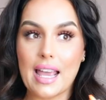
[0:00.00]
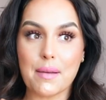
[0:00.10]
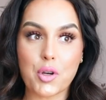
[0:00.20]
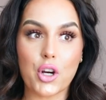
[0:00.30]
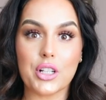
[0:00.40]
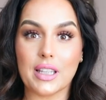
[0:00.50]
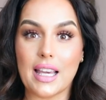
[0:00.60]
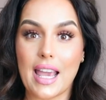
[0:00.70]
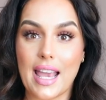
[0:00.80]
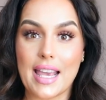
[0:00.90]
am
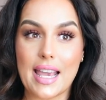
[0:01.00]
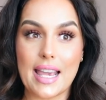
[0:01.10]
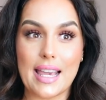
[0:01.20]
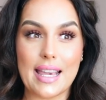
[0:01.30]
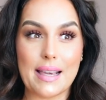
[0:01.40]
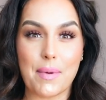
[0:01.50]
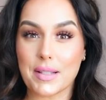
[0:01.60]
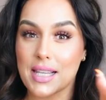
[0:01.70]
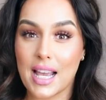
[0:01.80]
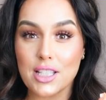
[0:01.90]
currently a
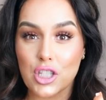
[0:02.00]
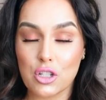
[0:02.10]
about 10,